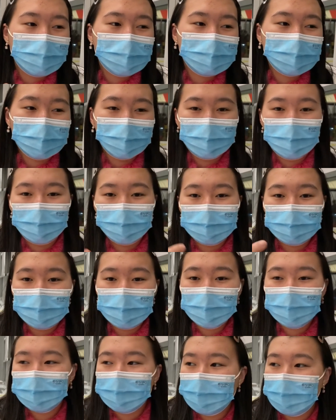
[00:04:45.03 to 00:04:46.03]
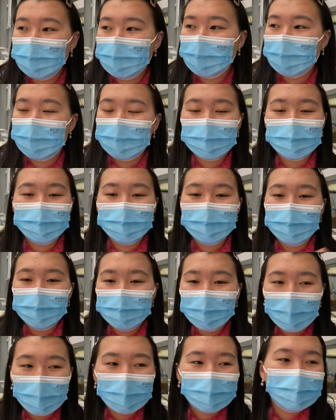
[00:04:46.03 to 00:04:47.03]
So when you recycle it, you get all that money
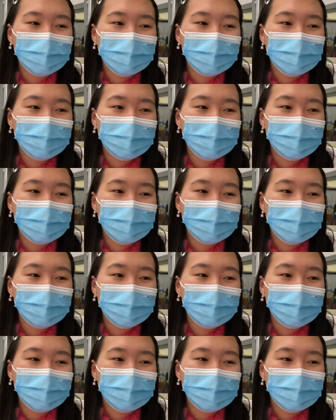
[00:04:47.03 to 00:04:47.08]
back.